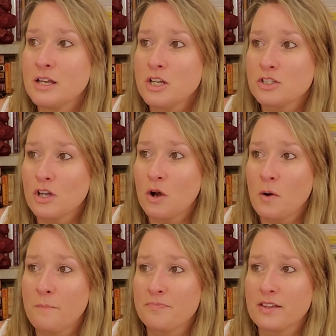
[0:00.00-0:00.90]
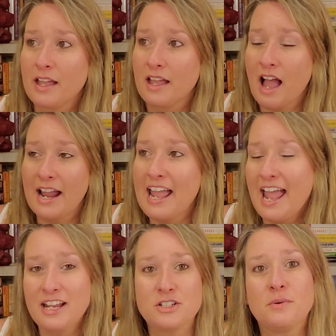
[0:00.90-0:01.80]
So I, I
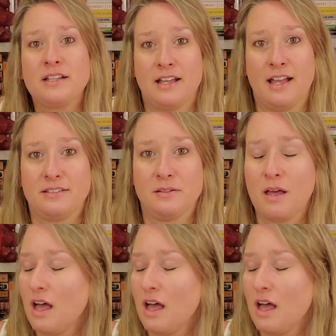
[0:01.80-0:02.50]
hate doing that.